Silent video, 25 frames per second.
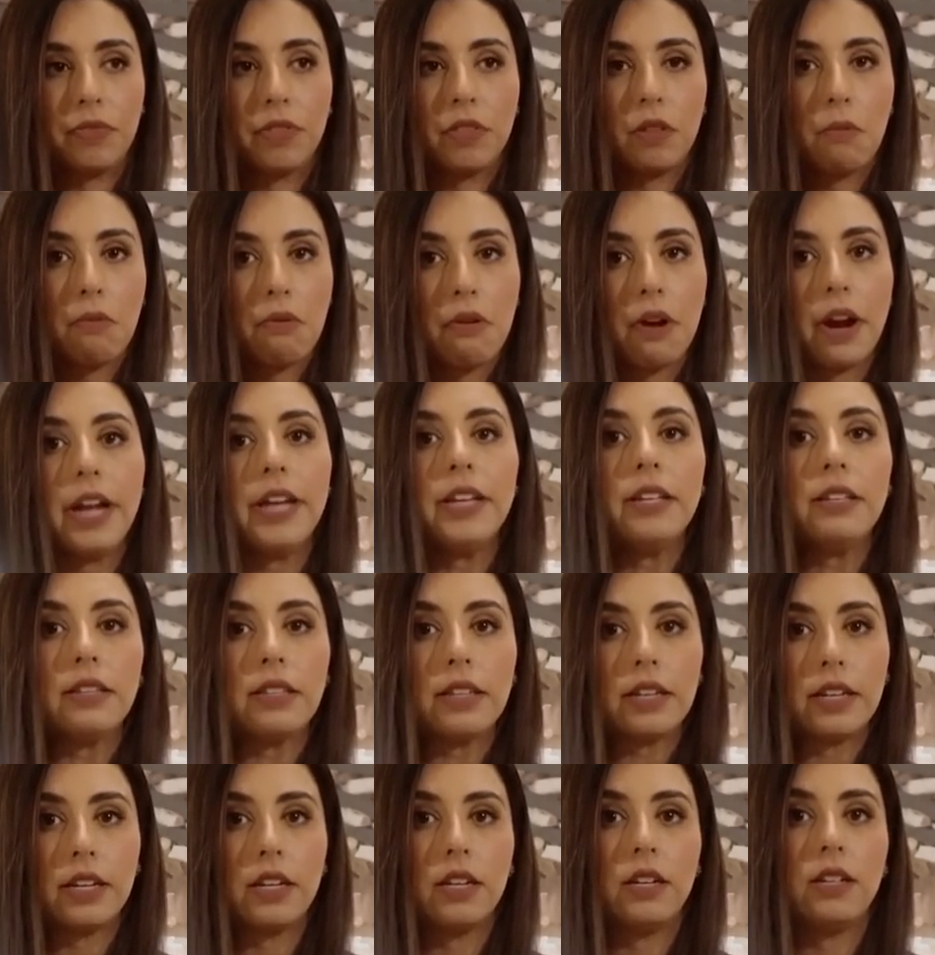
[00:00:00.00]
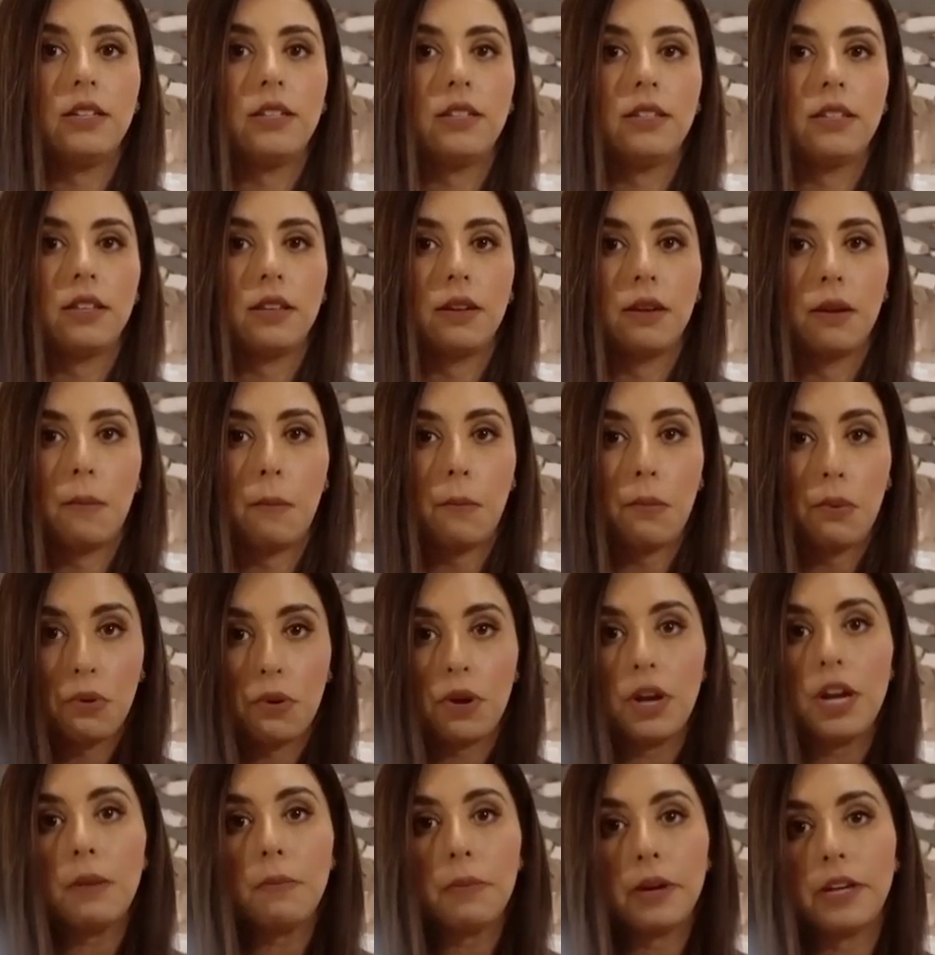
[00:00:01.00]
the price is
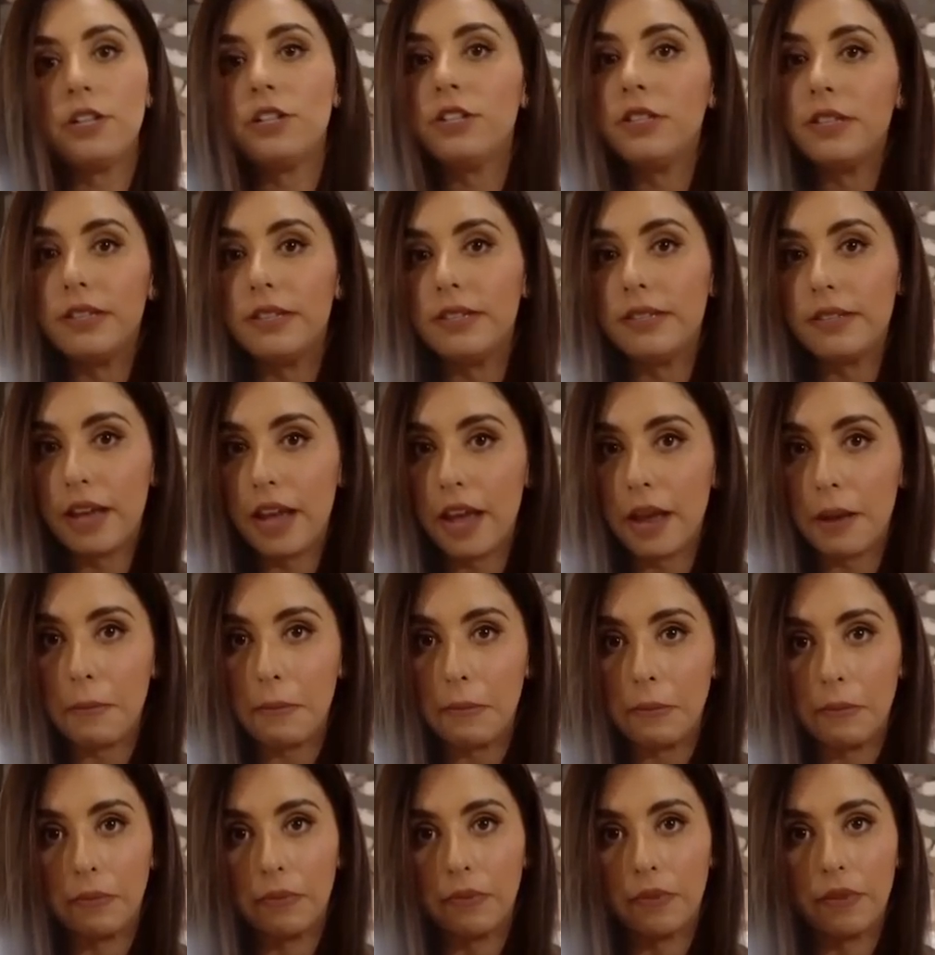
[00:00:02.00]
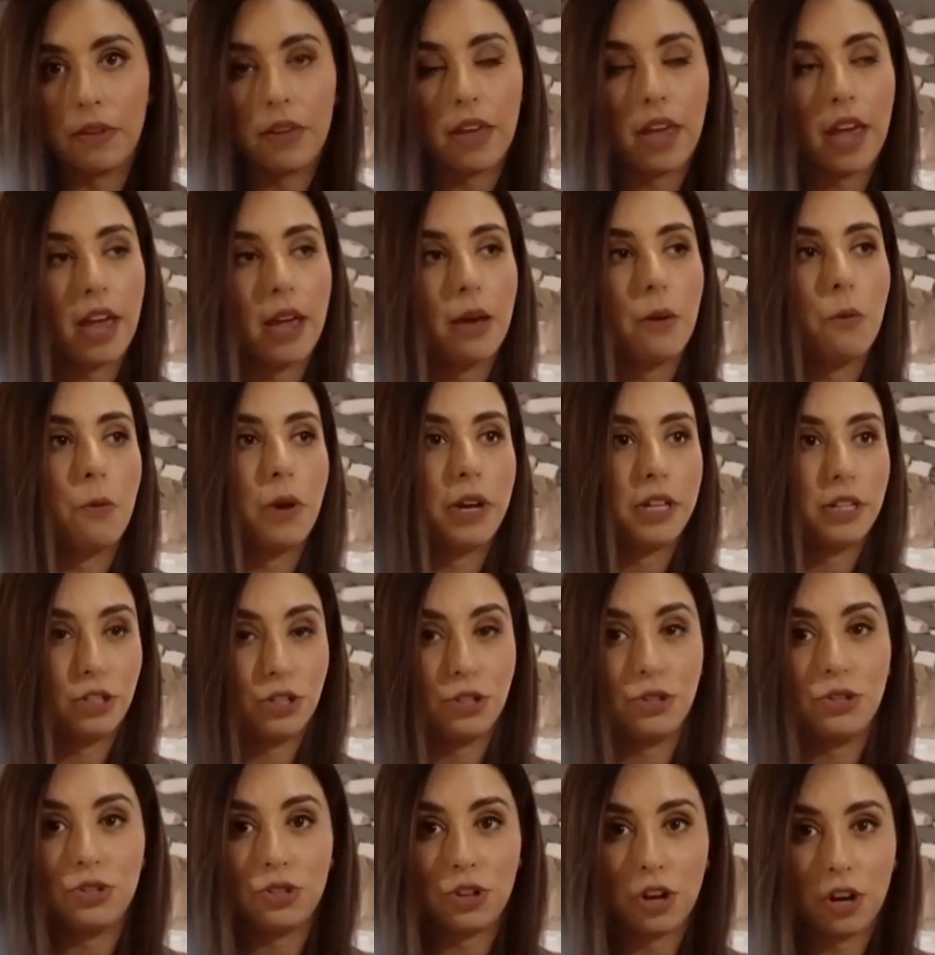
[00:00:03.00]
pretty much the same, okay,
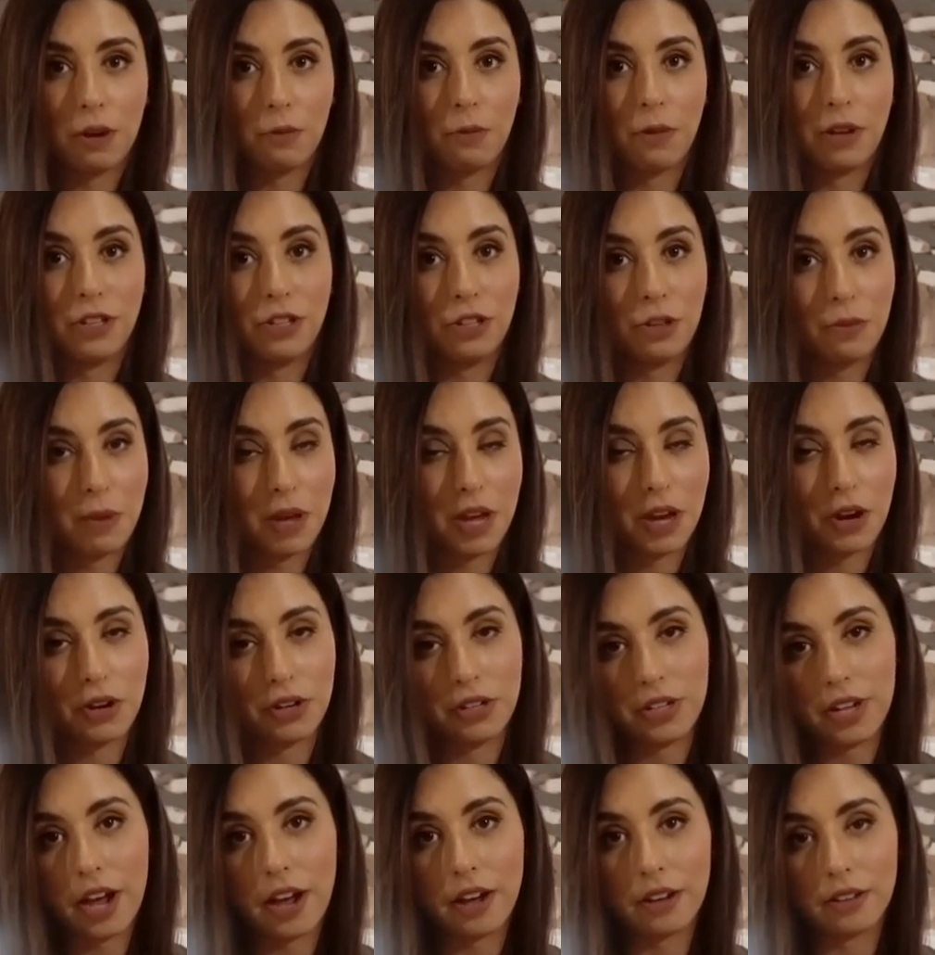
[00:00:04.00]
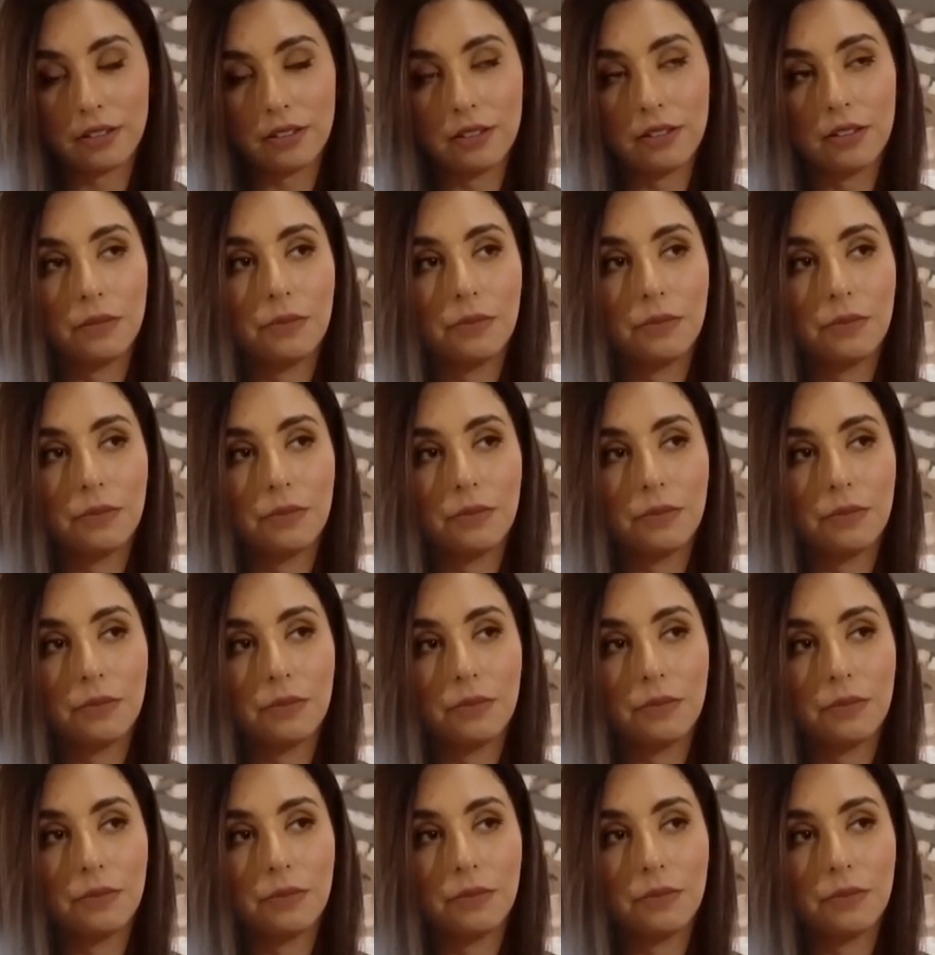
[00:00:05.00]
once you pay your tax.